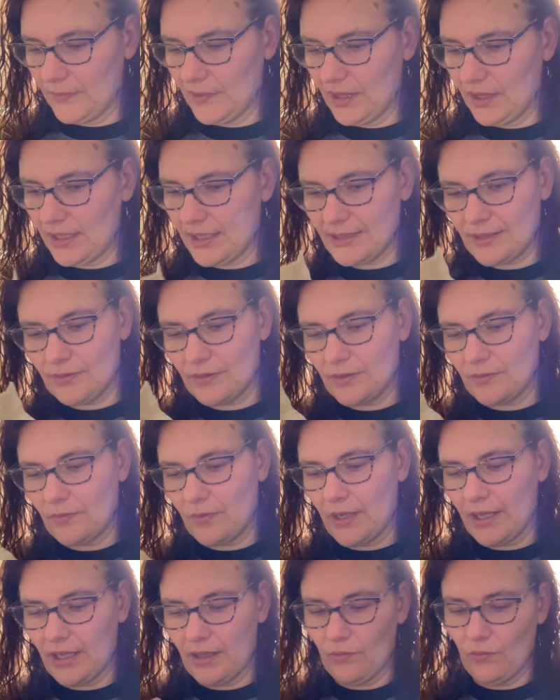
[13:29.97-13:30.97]
This was
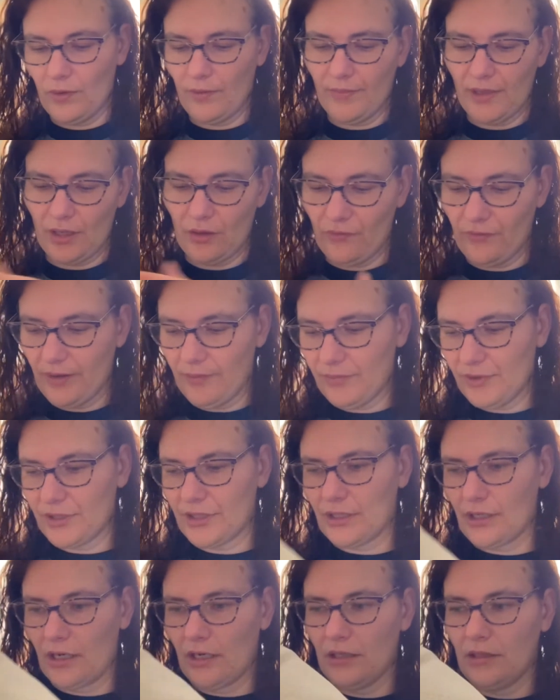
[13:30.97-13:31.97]
one of my November
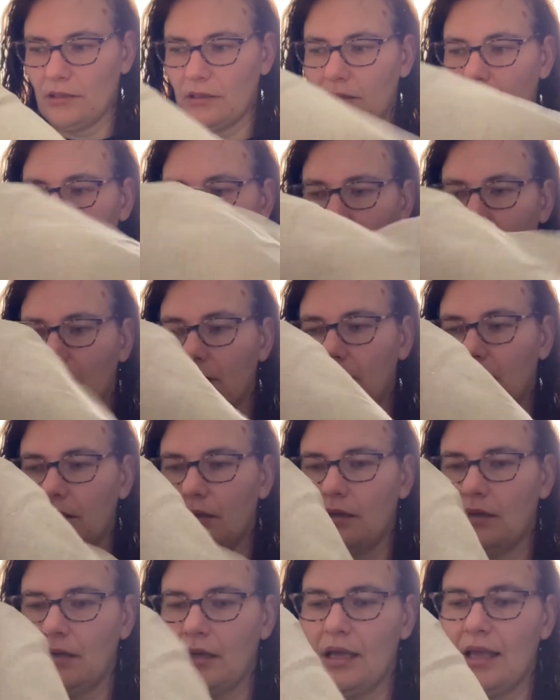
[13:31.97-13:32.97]
starts.
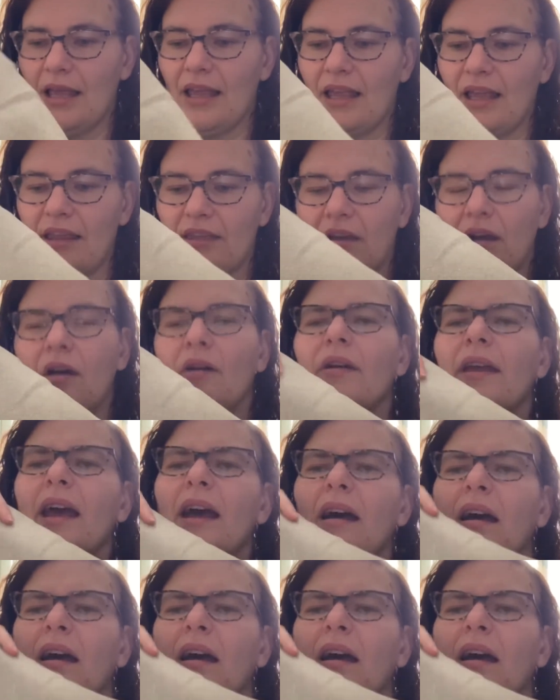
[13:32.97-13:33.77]
I thought, oh yeah,